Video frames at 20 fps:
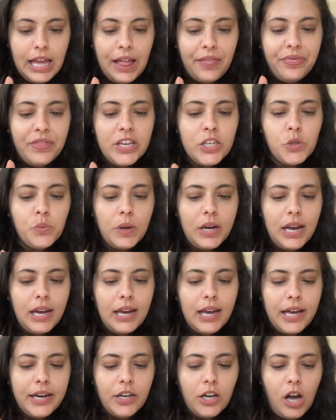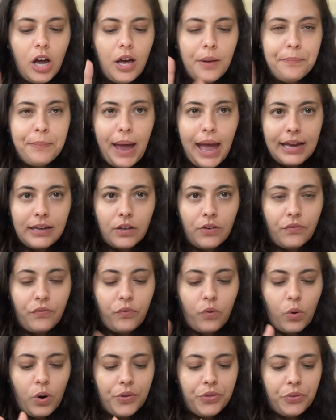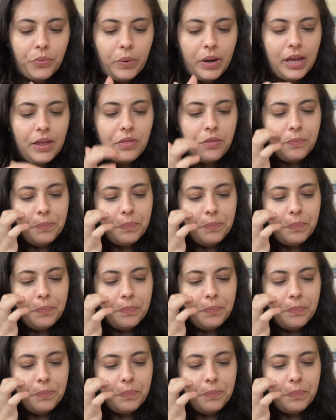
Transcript: This one I had gone back and forth with,